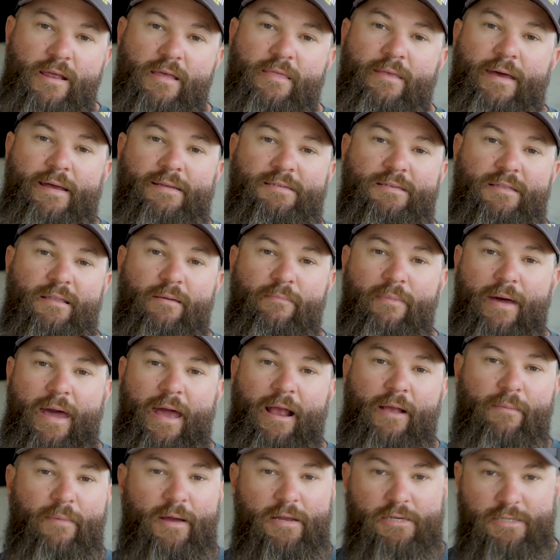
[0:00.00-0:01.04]
and that's in the
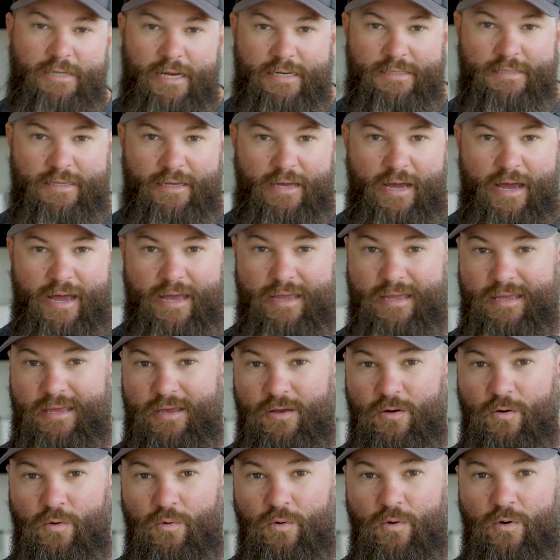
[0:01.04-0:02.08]
back of my Jackson Kayak
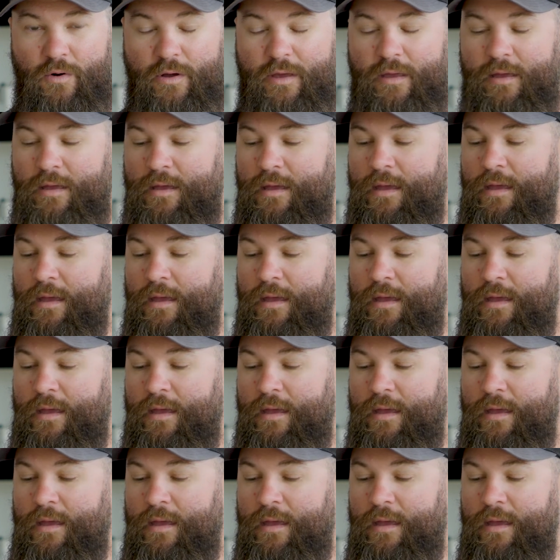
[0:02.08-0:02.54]
Kilroy.